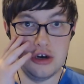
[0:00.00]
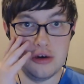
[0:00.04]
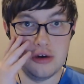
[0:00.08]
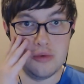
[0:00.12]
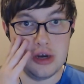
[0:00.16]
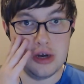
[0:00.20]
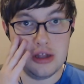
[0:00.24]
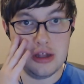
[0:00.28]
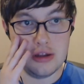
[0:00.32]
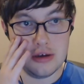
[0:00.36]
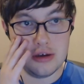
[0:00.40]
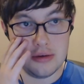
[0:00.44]

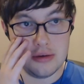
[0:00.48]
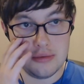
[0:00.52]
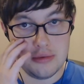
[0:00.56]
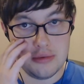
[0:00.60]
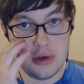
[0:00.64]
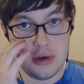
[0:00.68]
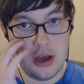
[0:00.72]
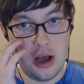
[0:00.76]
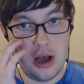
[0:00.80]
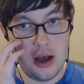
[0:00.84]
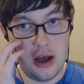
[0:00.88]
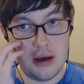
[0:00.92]
Well,
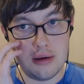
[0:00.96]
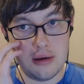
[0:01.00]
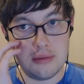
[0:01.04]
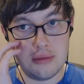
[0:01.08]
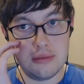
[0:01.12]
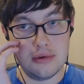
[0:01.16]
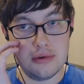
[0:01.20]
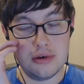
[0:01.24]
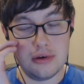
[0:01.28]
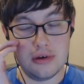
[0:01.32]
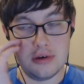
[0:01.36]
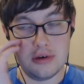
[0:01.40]

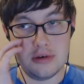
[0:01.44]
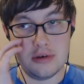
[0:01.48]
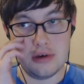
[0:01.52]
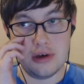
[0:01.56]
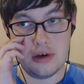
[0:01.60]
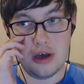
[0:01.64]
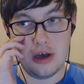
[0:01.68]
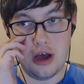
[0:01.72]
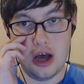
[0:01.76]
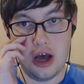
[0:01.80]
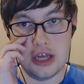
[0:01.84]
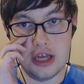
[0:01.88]

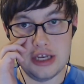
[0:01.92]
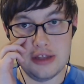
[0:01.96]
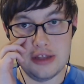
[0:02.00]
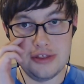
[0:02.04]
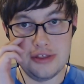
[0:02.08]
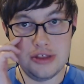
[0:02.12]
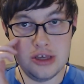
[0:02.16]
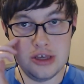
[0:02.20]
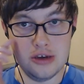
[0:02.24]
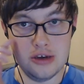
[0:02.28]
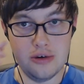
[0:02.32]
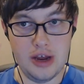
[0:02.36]
on a
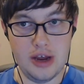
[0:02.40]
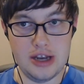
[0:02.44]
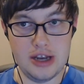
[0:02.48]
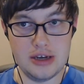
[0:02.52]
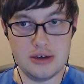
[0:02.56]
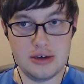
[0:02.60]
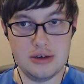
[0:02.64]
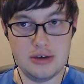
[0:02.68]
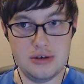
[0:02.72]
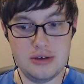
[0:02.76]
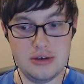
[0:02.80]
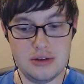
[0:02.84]

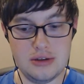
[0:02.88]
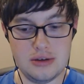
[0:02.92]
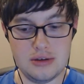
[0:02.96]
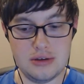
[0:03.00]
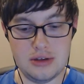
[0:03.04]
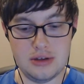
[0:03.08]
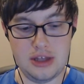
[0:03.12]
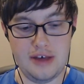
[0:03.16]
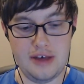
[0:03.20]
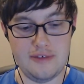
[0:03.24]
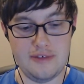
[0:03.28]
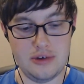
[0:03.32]
theoretical
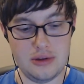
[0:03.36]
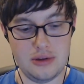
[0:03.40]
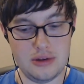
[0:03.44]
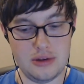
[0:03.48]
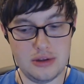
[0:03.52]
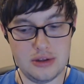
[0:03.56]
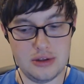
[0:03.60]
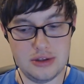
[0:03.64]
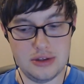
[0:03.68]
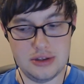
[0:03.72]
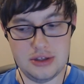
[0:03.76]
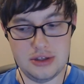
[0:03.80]
level,
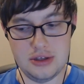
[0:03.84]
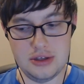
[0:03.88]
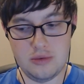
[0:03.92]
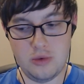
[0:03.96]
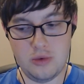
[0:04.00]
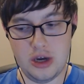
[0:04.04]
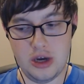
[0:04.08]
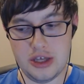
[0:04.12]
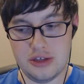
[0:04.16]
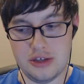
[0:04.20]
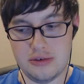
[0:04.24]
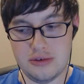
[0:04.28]

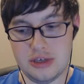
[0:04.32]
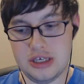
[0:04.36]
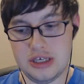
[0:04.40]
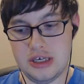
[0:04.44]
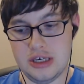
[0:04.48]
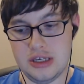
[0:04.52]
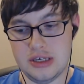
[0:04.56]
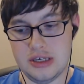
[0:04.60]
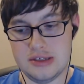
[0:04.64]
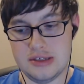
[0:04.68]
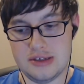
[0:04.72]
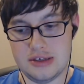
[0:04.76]
what you
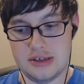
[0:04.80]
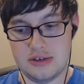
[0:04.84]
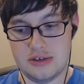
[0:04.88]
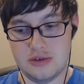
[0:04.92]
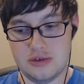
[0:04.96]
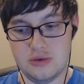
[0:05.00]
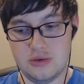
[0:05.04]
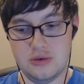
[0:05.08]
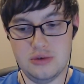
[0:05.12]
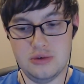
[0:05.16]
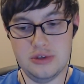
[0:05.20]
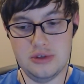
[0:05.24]
need is a
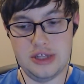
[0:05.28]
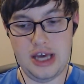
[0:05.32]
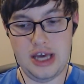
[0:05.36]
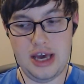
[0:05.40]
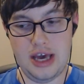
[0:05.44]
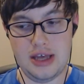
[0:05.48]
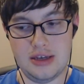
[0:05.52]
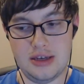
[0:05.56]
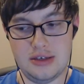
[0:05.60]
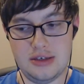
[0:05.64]
tool that